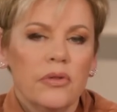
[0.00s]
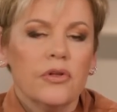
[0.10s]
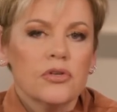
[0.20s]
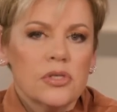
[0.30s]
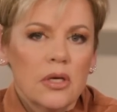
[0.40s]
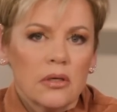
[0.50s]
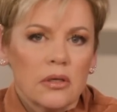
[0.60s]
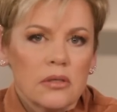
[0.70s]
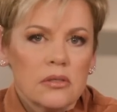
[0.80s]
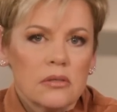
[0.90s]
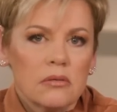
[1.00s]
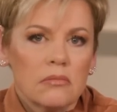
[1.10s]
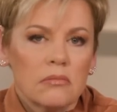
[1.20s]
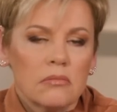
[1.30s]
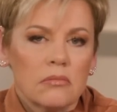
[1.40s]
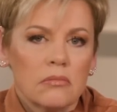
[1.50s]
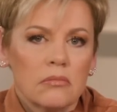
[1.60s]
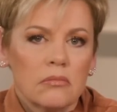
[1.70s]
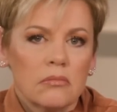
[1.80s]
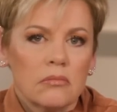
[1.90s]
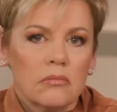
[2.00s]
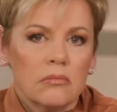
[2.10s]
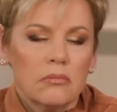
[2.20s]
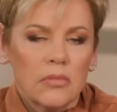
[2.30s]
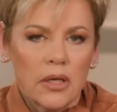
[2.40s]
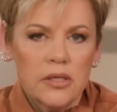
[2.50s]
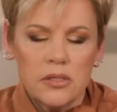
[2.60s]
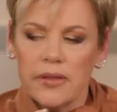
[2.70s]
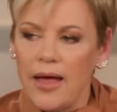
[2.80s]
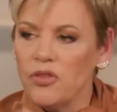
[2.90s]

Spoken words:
their sickness. Now listen to that.